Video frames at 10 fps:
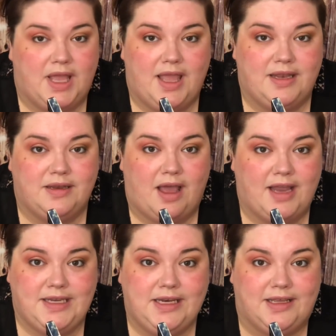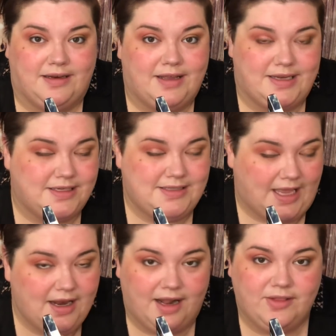And I did it. I did
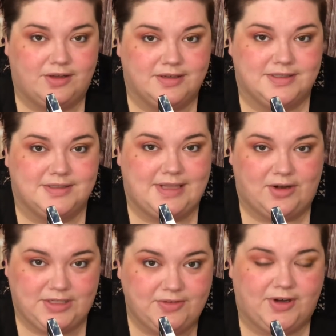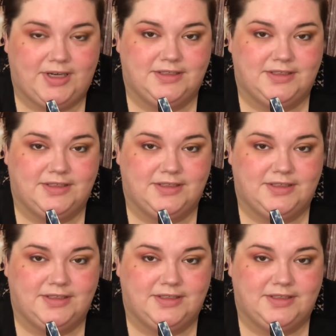10 eye looks that are different.